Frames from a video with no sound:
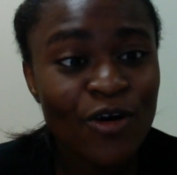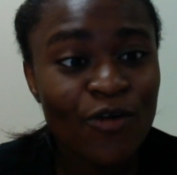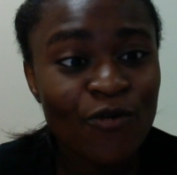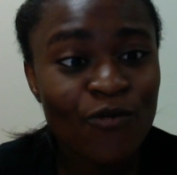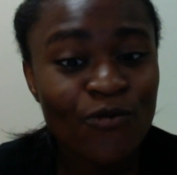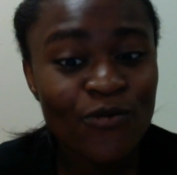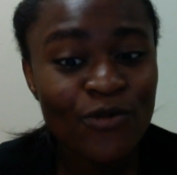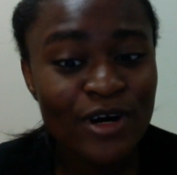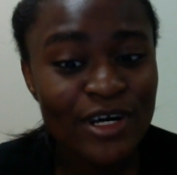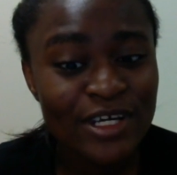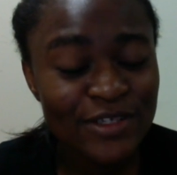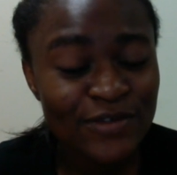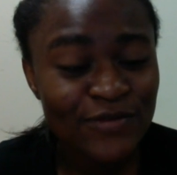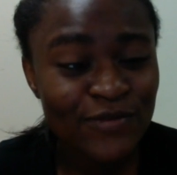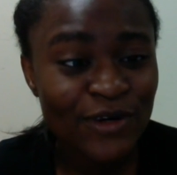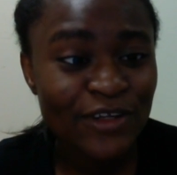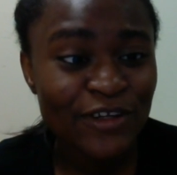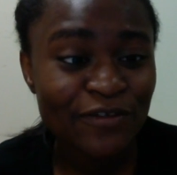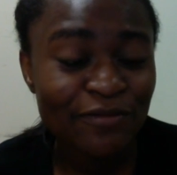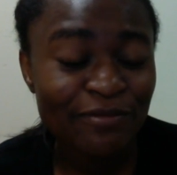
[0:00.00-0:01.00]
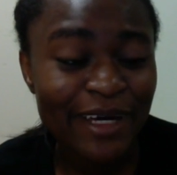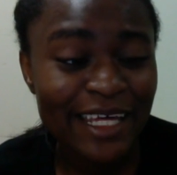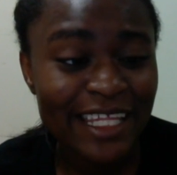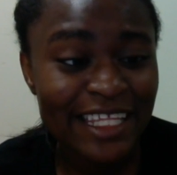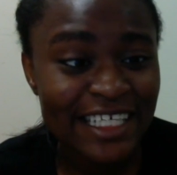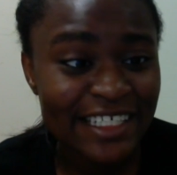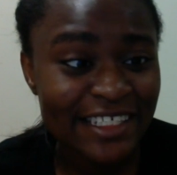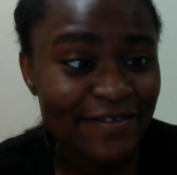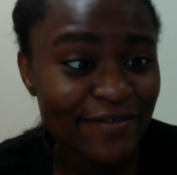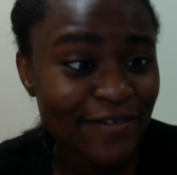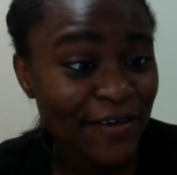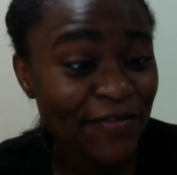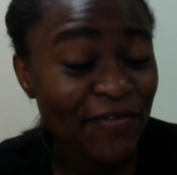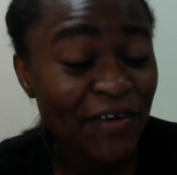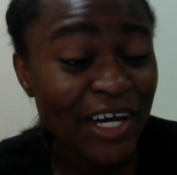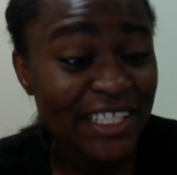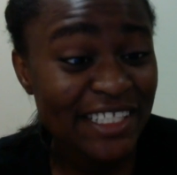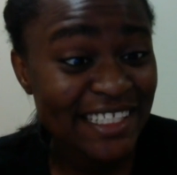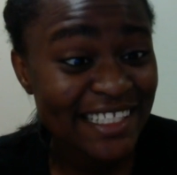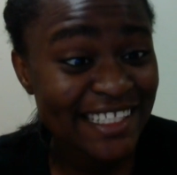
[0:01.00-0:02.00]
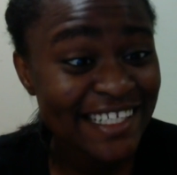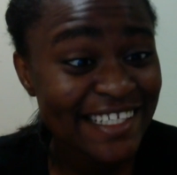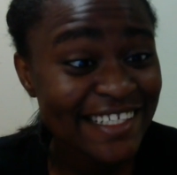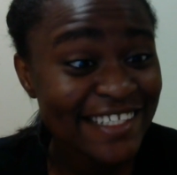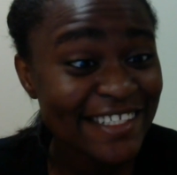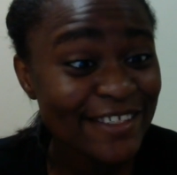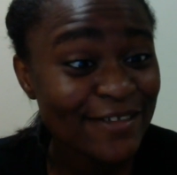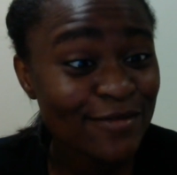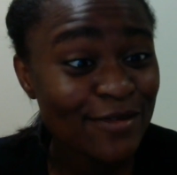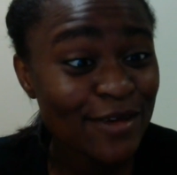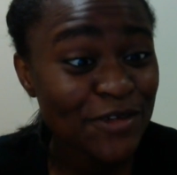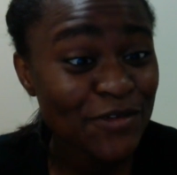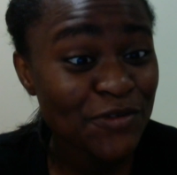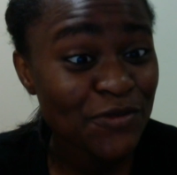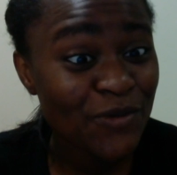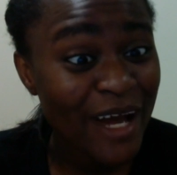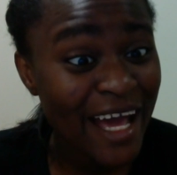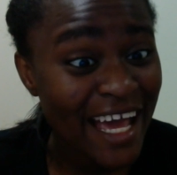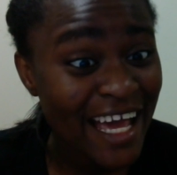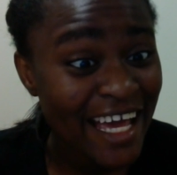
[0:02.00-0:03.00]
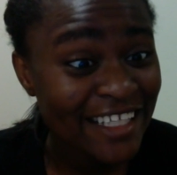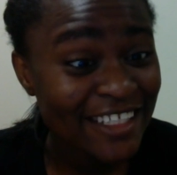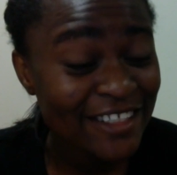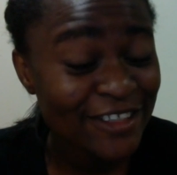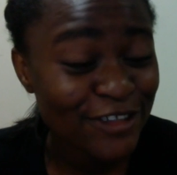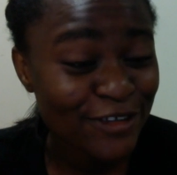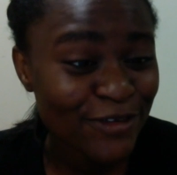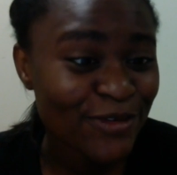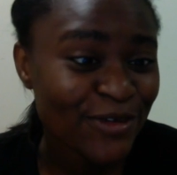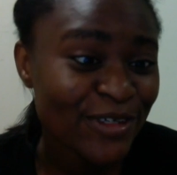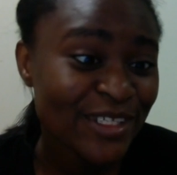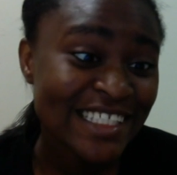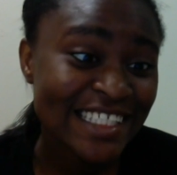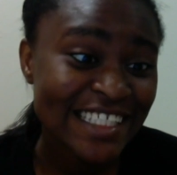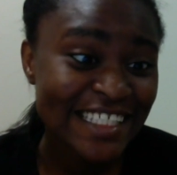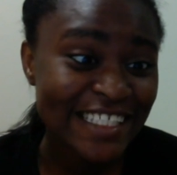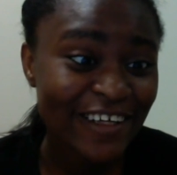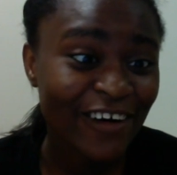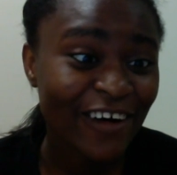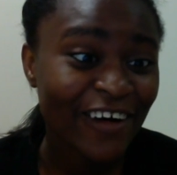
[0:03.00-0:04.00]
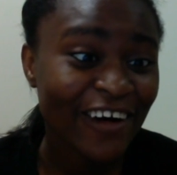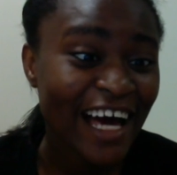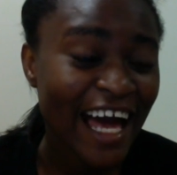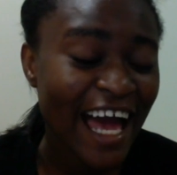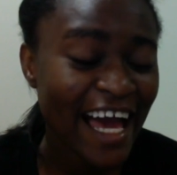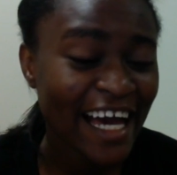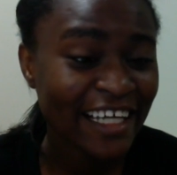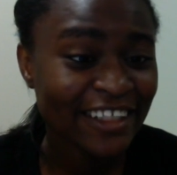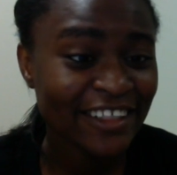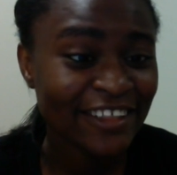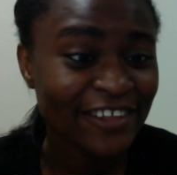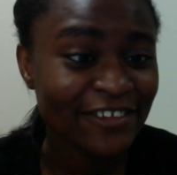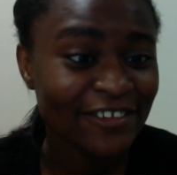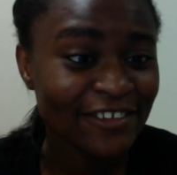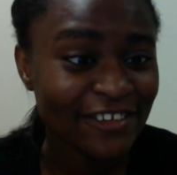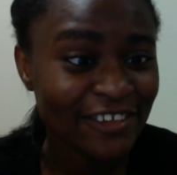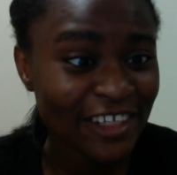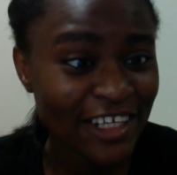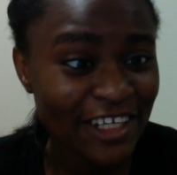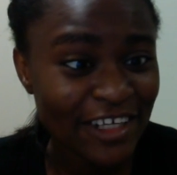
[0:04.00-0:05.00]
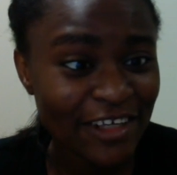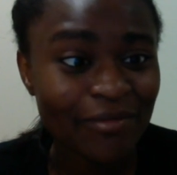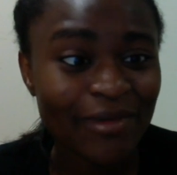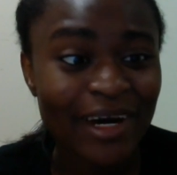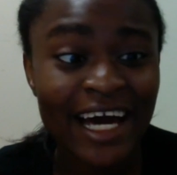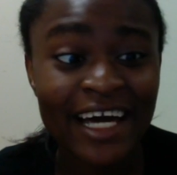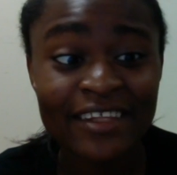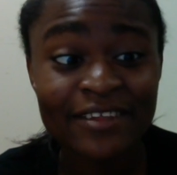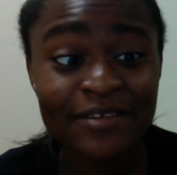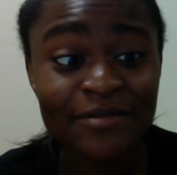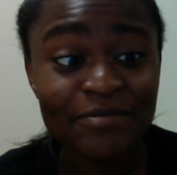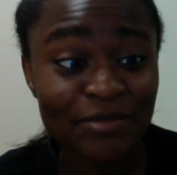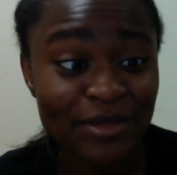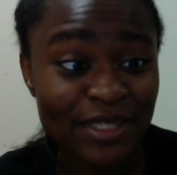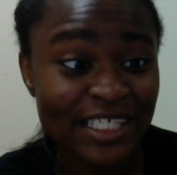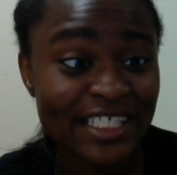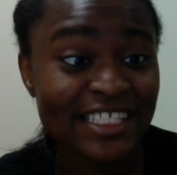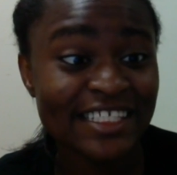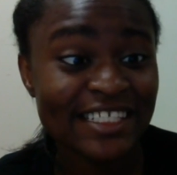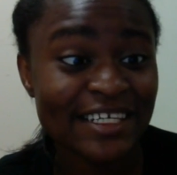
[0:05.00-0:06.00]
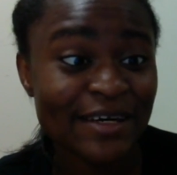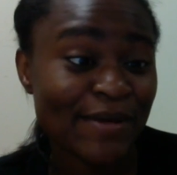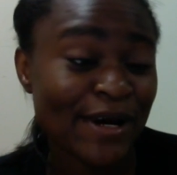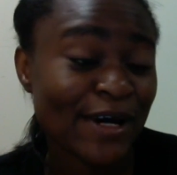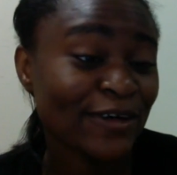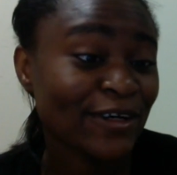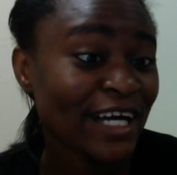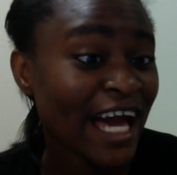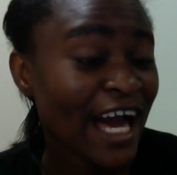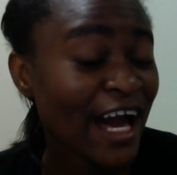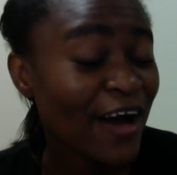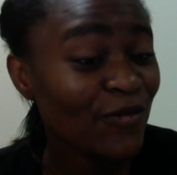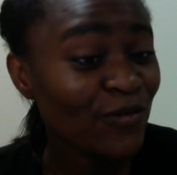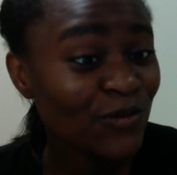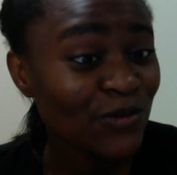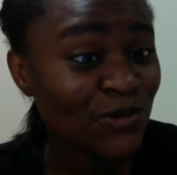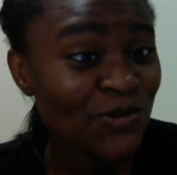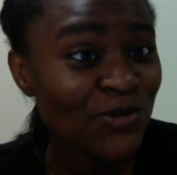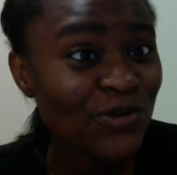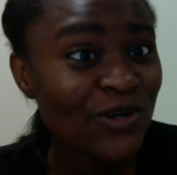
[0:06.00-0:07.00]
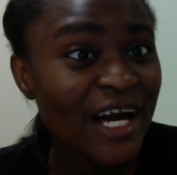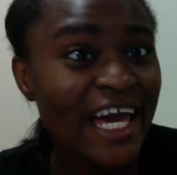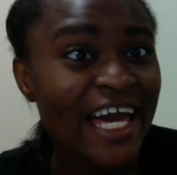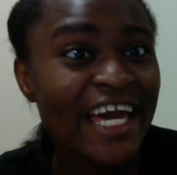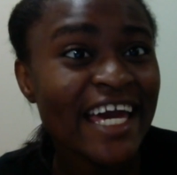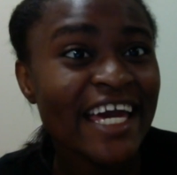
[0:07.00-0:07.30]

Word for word: was one of my least favorite scenes was when Jo In Sung had the dream at the beach about Kangwoo